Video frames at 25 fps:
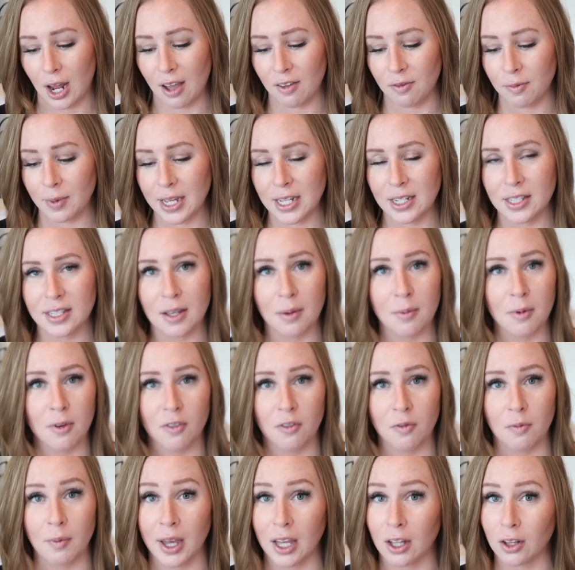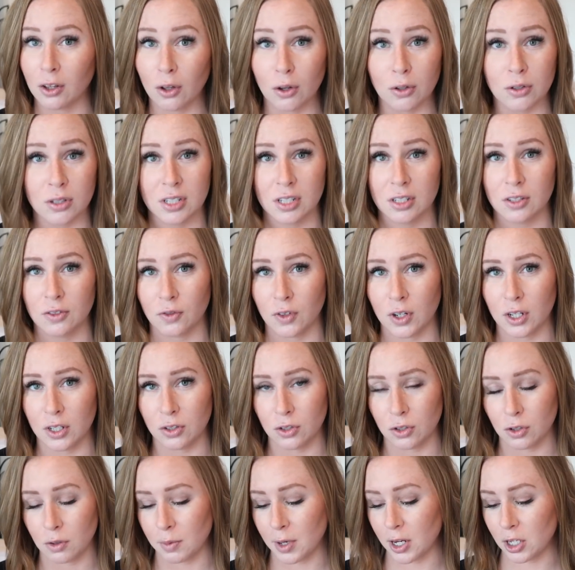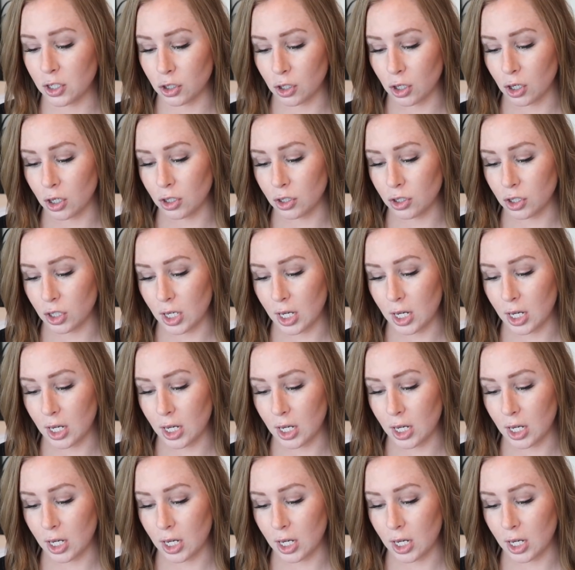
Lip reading: I've made some of my closest friends through my church,